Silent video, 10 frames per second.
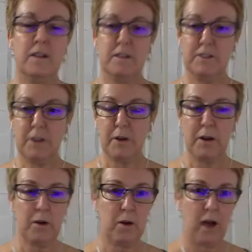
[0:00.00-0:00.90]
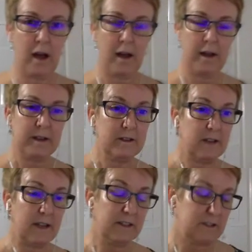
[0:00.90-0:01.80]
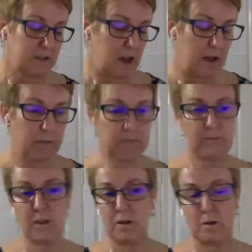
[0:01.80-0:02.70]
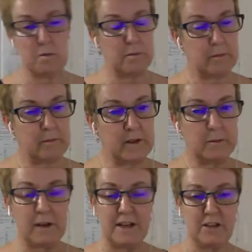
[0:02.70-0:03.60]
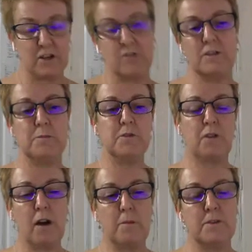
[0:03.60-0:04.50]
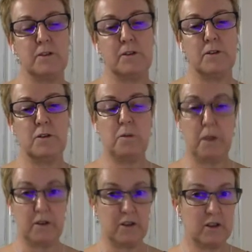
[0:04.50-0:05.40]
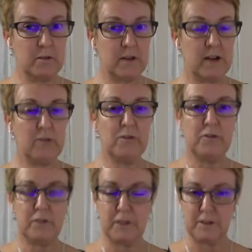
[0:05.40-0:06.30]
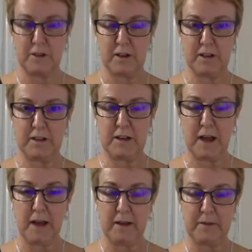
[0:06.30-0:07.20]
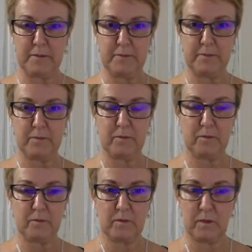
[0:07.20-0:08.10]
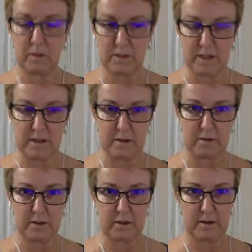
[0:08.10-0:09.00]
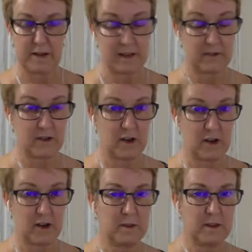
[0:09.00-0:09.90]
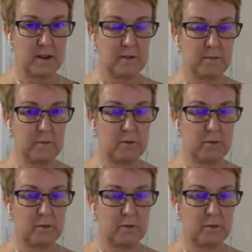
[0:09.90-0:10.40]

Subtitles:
so next, please, you can subscribe to my YouTube channel so you can see the next videos when they're